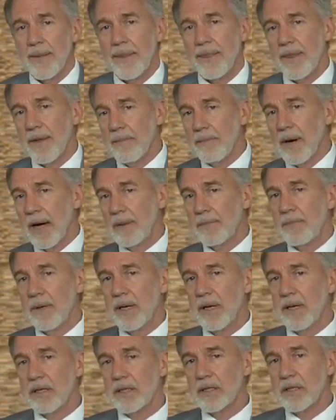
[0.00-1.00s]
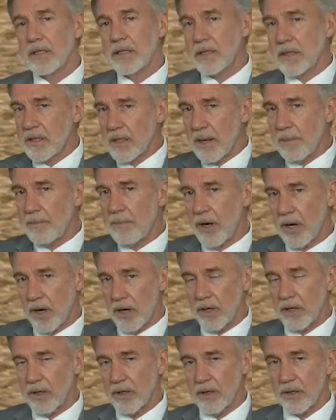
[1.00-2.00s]
That there might be
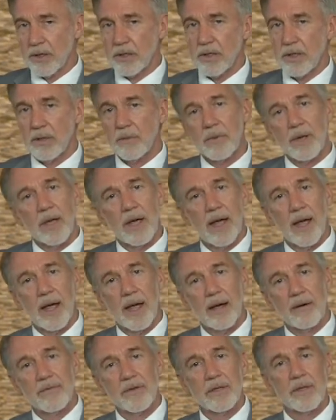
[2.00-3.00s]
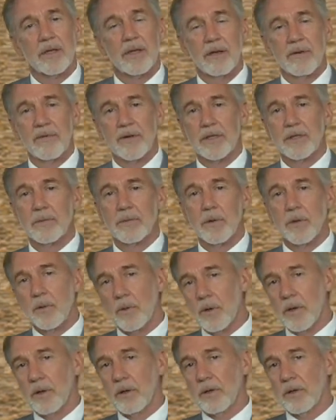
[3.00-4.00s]
partners that we have in the invisible
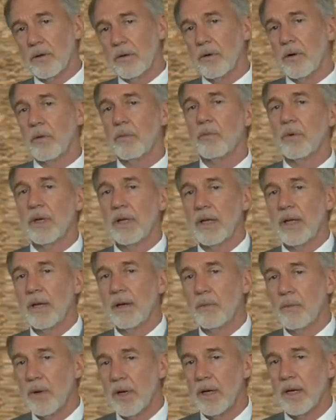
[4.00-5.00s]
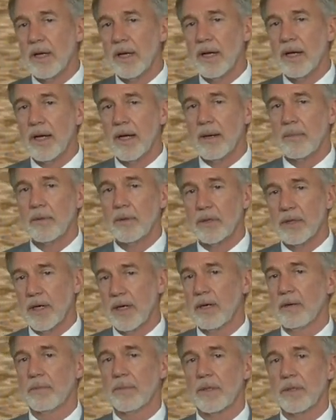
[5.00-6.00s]
world who are really willing and able to
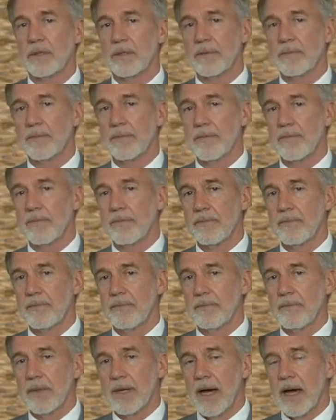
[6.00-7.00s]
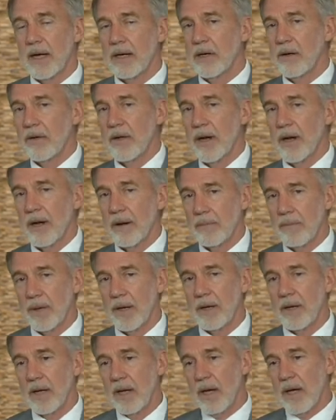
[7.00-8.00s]
help us. I know there have
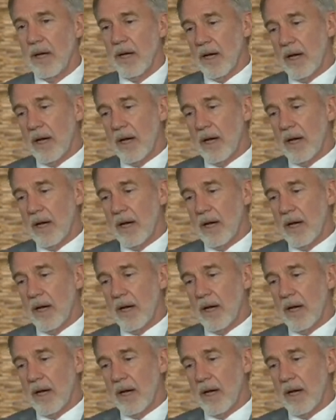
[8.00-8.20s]
been